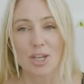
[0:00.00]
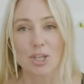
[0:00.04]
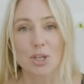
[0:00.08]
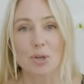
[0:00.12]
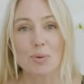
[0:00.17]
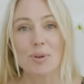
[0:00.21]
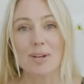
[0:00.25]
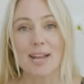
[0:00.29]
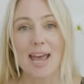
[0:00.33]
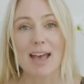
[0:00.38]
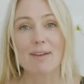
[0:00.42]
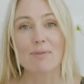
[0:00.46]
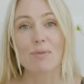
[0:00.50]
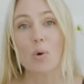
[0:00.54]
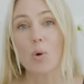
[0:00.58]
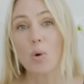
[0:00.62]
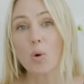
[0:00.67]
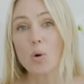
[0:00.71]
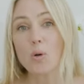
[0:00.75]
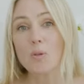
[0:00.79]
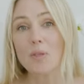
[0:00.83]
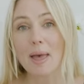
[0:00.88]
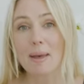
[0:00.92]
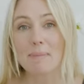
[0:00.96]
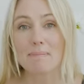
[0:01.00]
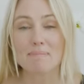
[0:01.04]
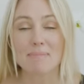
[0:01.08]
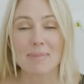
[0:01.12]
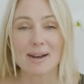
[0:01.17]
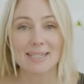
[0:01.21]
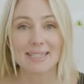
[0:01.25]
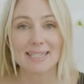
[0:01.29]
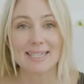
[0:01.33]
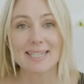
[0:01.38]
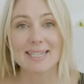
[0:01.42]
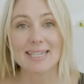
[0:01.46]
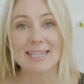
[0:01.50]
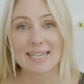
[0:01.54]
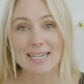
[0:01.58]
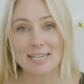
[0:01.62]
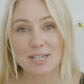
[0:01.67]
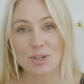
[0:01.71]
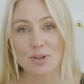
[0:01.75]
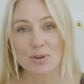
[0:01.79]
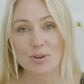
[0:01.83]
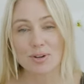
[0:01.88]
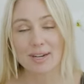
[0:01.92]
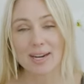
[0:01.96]
You would have all that money
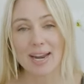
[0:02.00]
in your